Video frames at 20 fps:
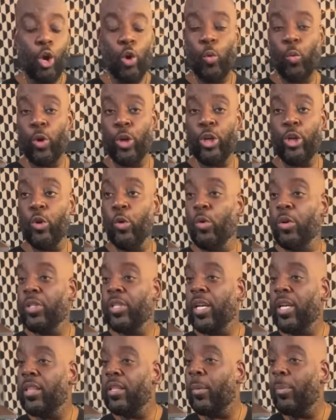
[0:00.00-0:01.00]
We're
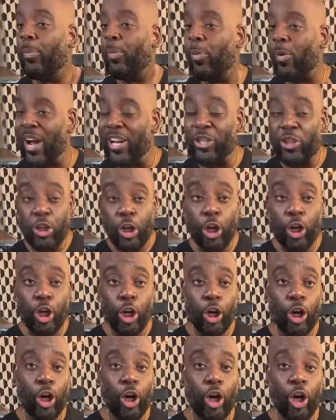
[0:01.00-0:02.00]
using the pressure
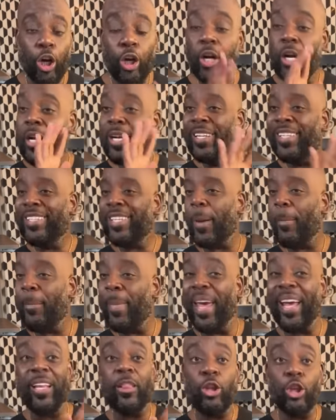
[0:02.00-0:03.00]
cooker to
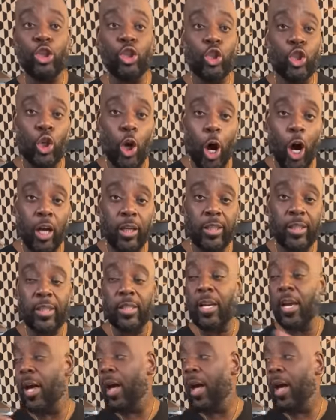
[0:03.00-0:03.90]
make the sauce.